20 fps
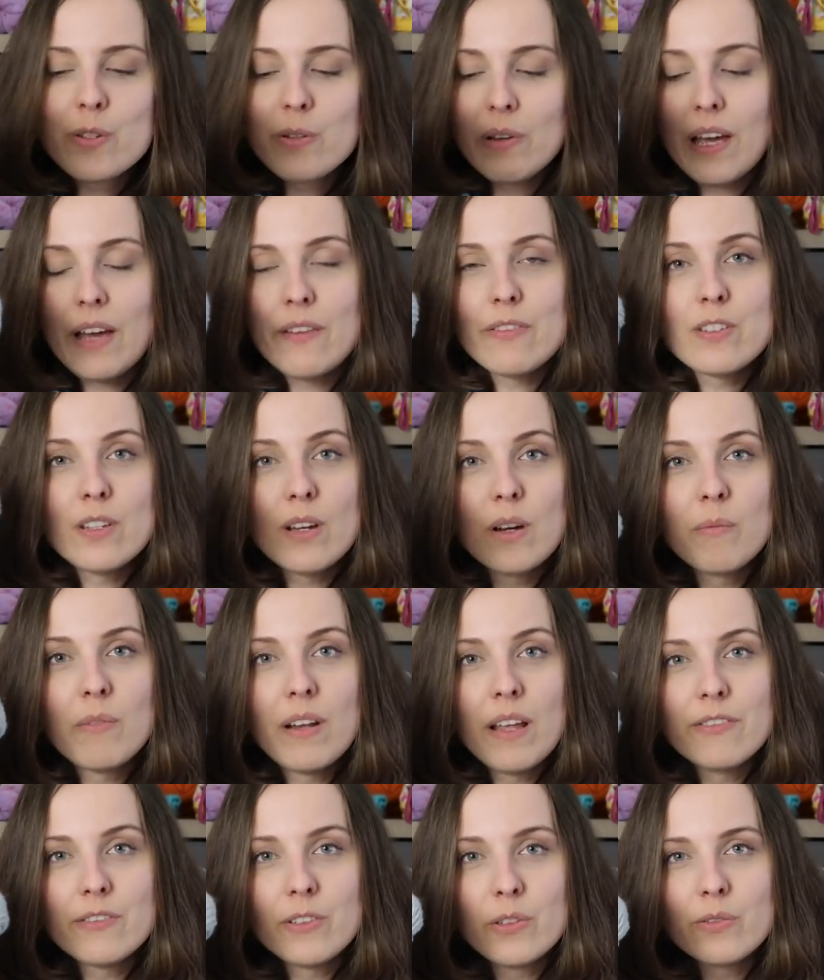So I have some
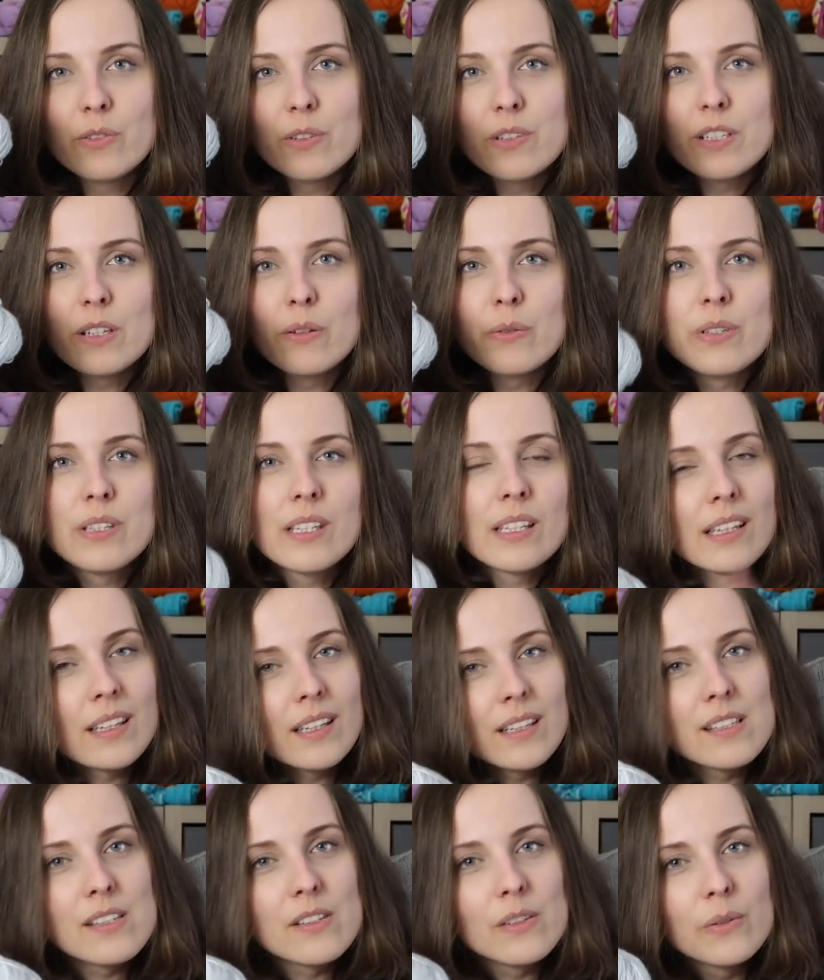left over, so I was
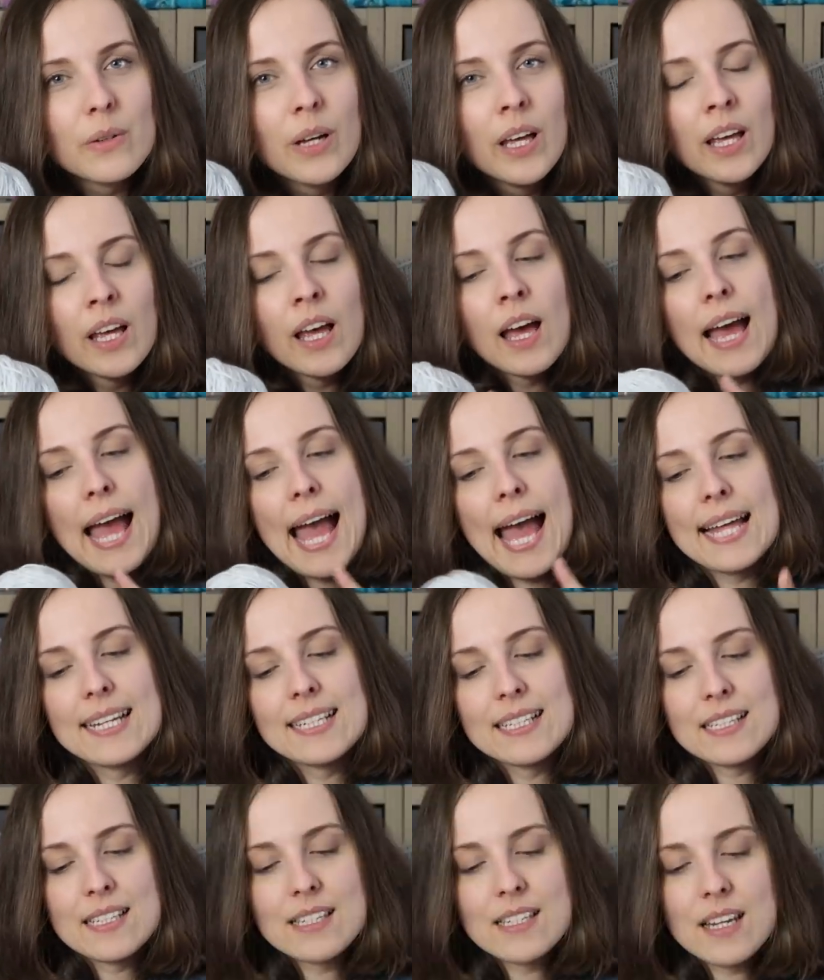thinking to
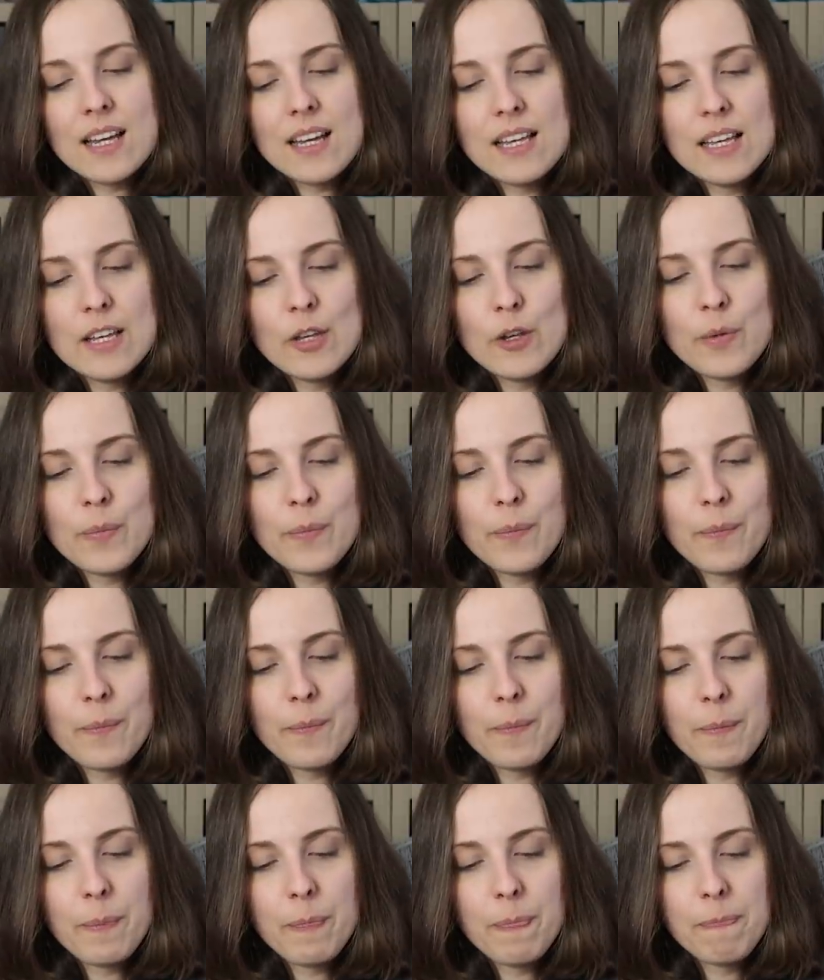add it
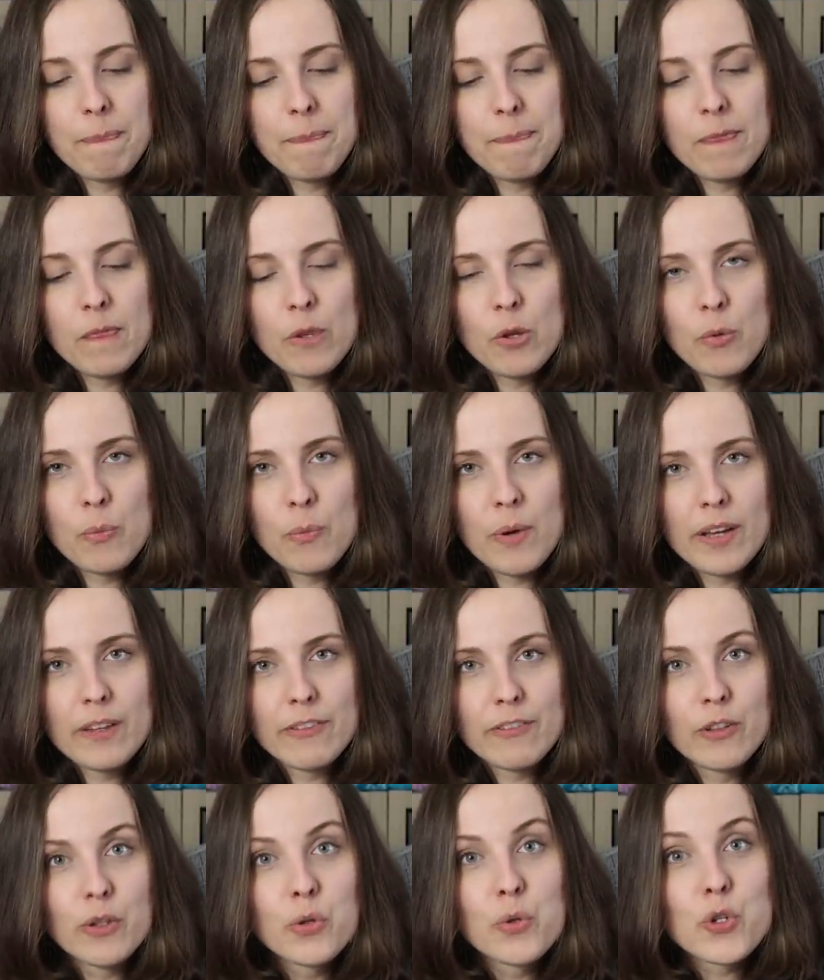um, to
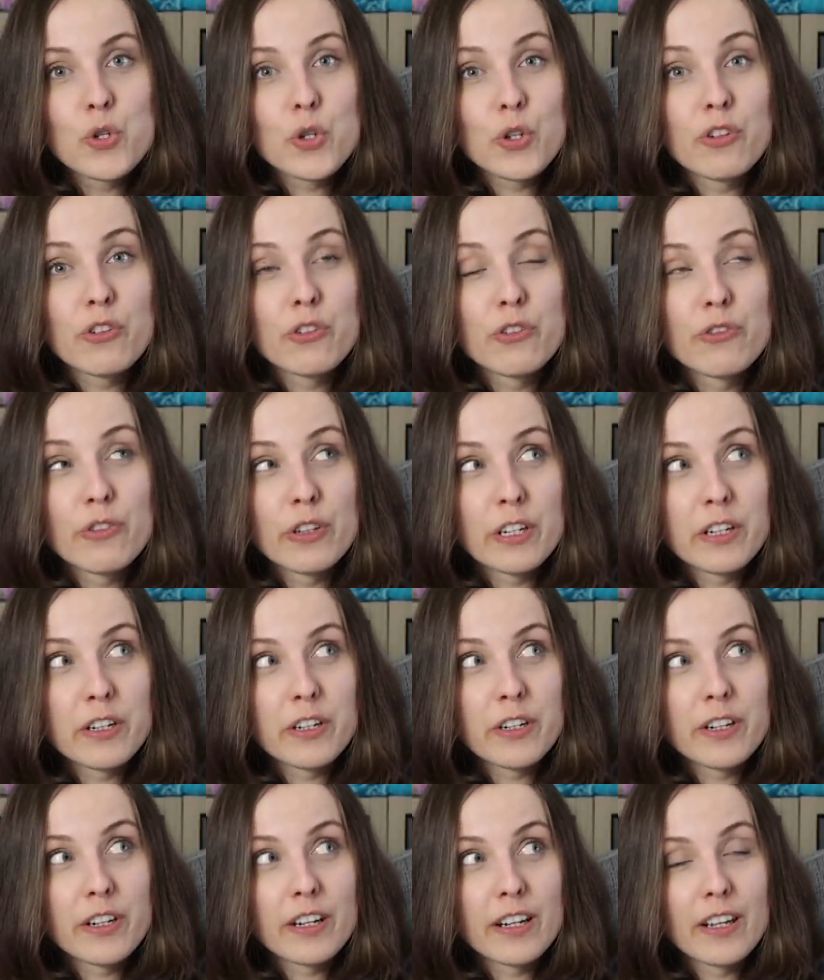my future
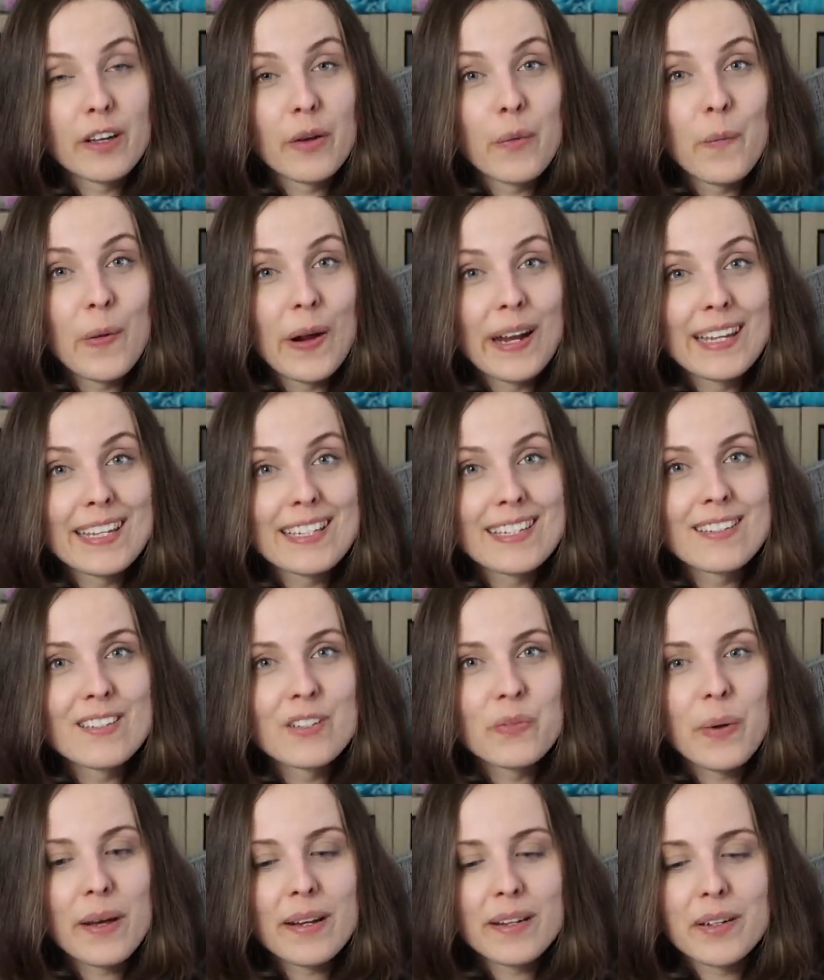fingering weight
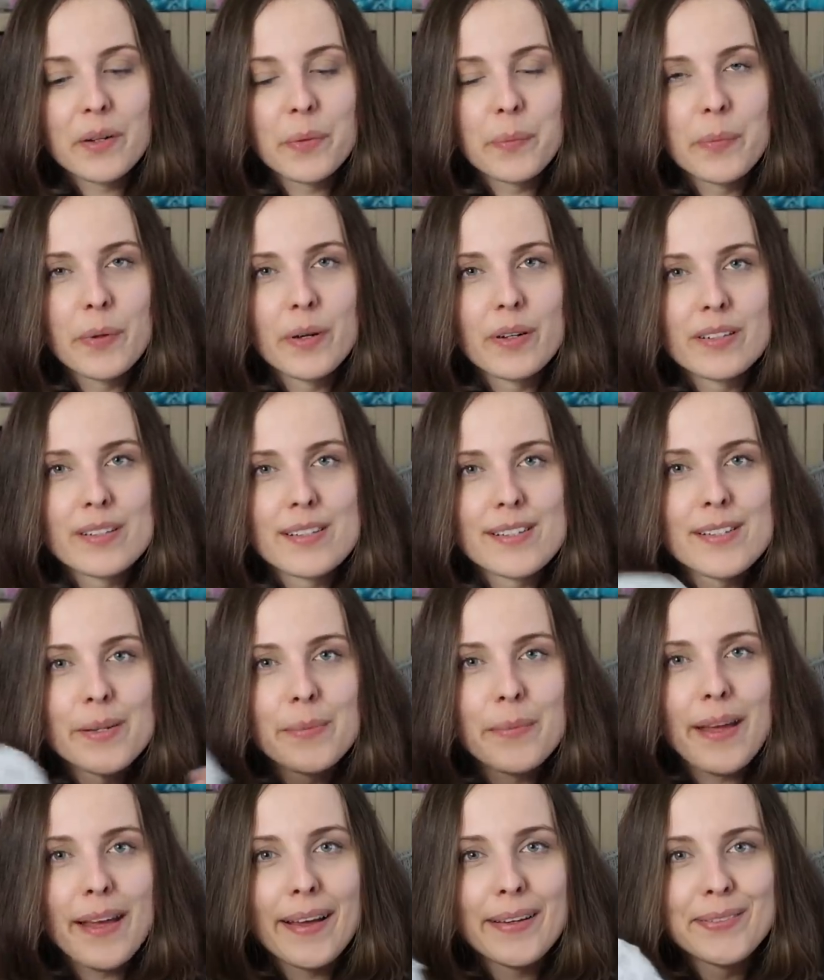sweater, but
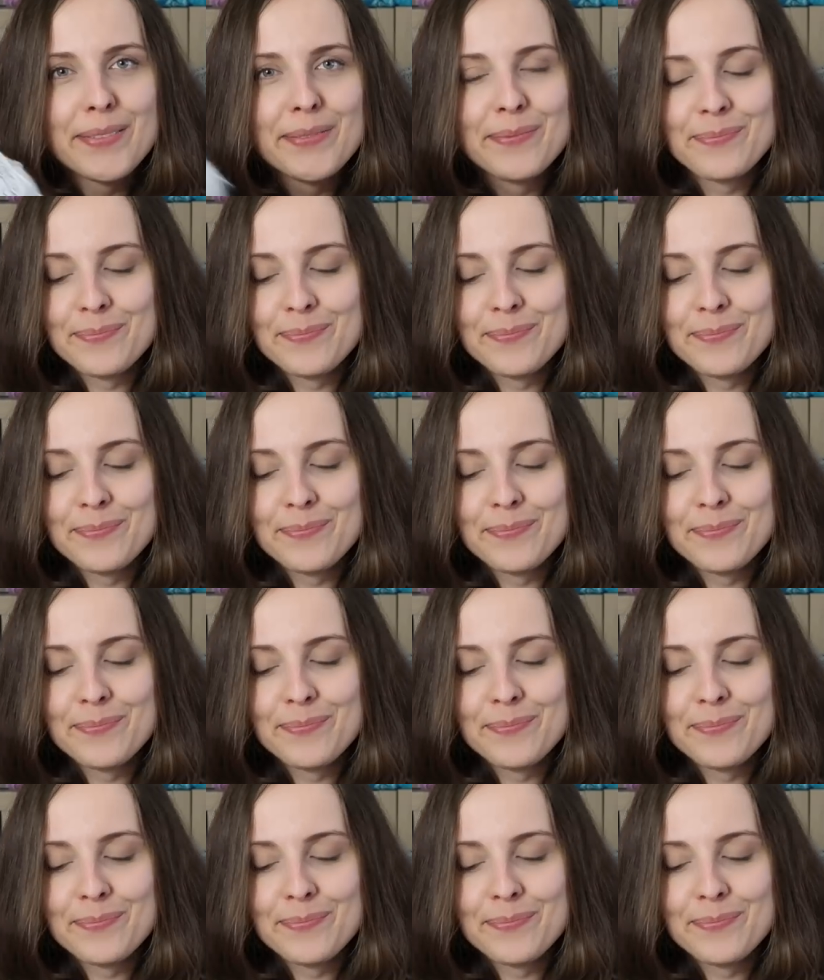somehow